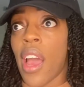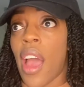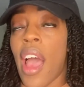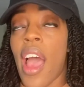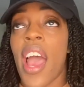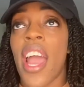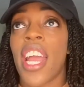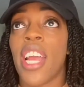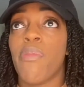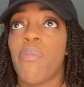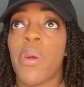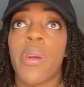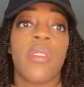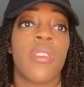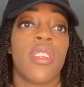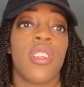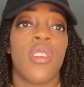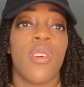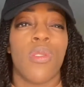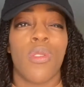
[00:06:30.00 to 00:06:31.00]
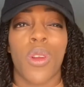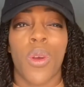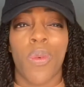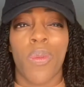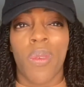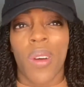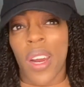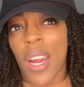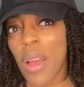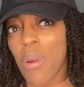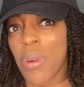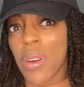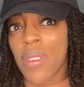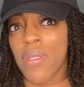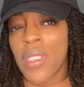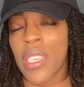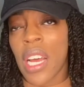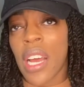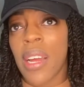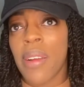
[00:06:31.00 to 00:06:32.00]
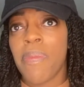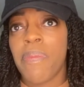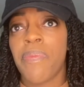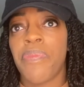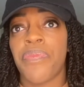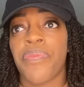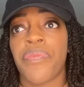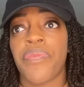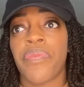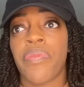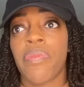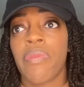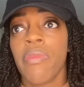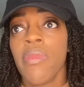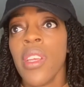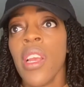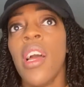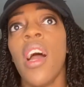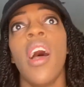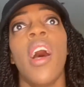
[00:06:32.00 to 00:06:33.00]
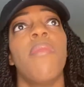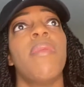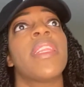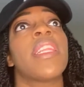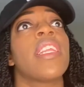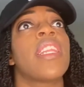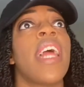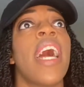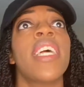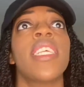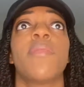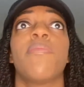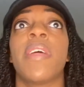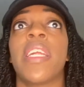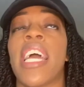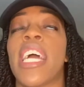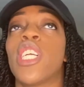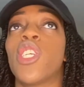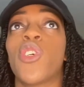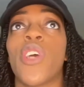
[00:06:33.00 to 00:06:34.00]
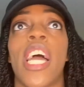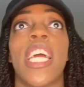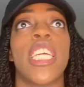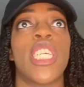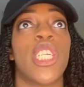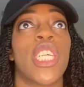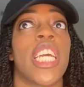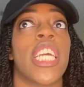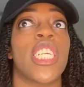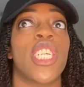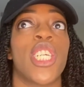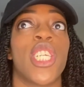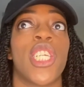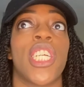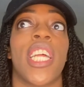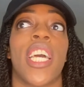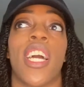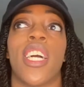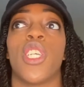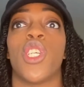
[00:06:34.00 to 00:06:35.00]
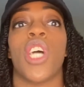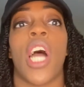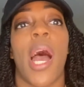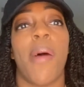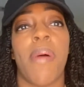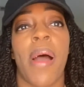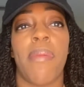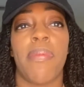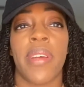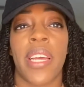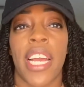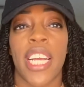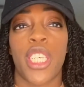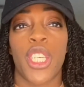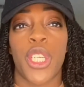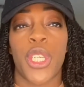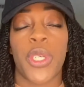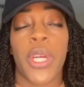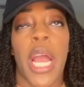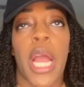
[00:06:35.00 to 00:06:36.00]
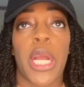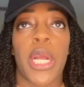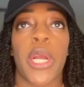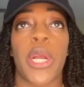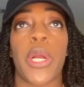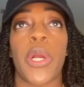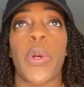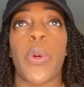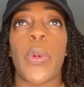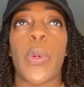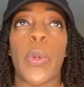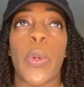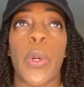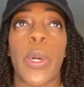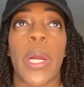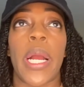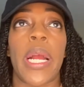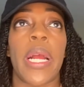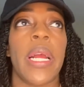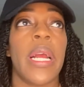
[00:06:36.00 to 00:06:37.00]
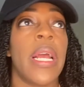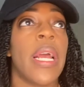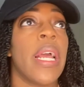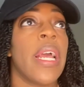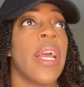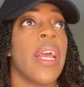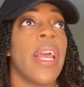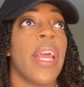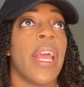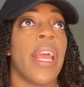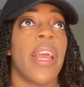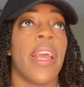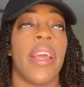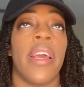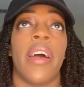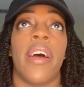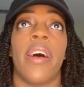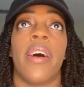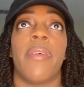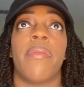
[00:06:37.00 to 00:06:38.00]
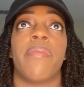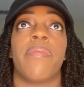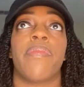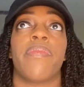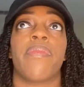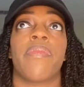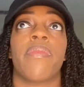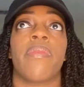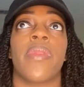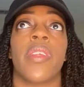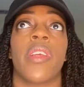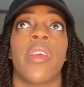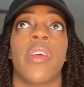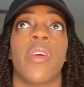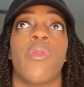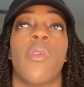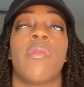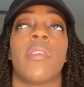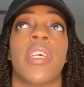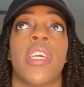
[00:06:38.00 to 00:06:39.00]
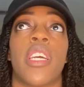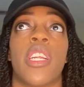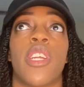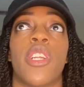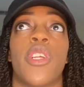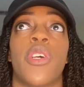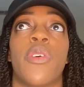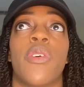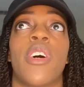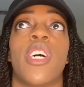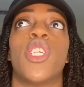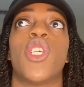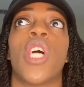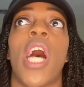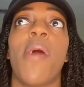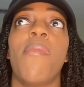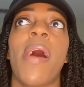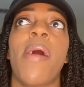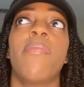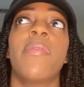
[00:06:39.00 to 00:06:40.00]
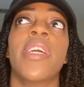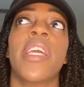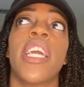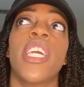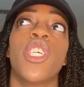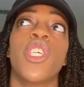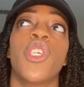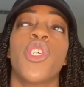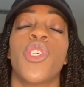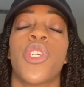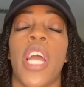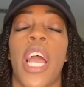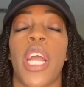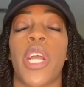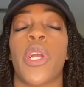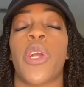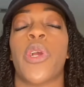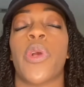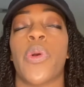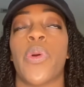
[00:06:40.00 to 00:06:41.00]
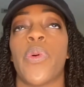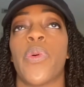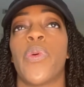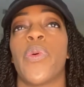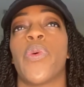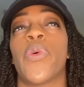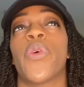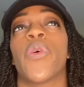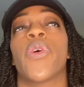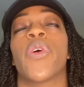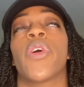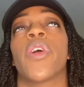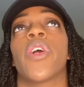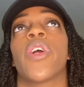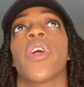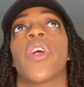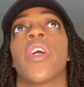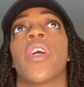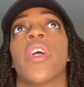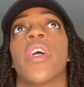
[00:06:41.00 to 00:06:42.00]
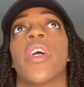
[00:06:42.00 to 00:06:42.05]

I personally don't know what I would have done. Um, at the last minute, I tried to change it to like a job application tracker or a, um, what was I gonna do? A job application tracker, or